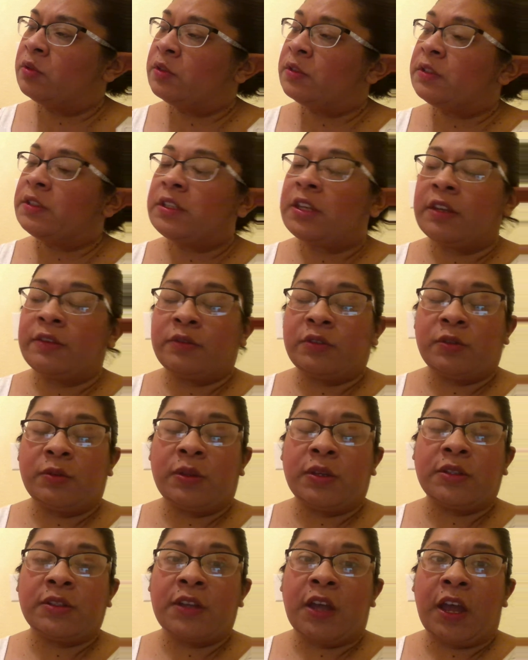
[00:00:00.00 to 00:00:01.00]
gives you
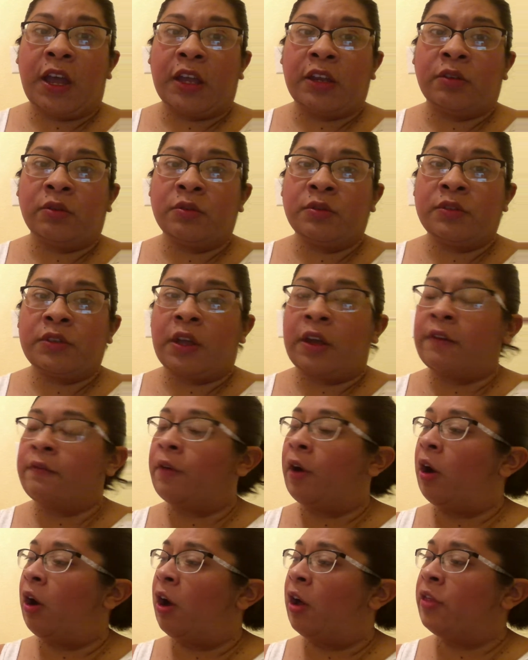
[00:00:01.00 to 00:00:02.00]
the titles of
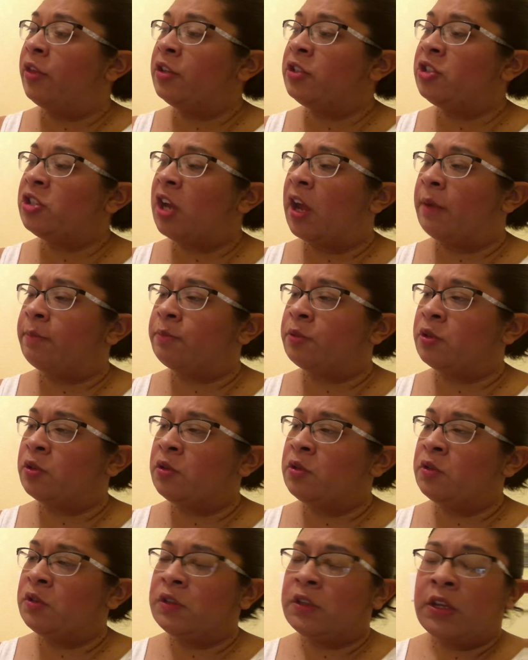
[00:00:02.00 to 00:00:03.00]
all the
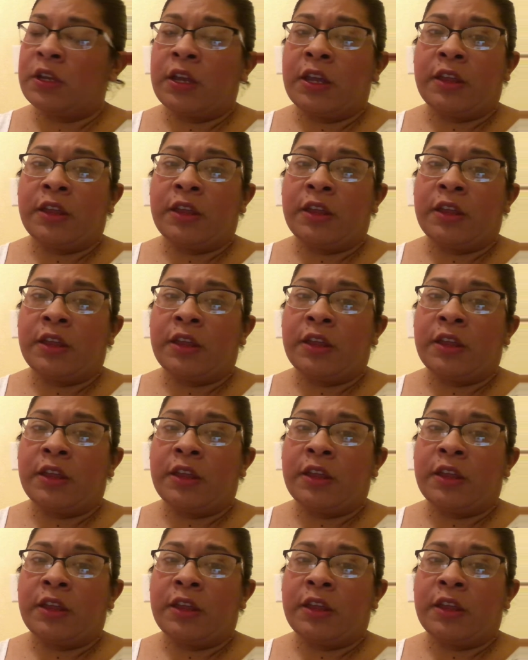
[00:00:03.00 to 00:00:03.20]
chapters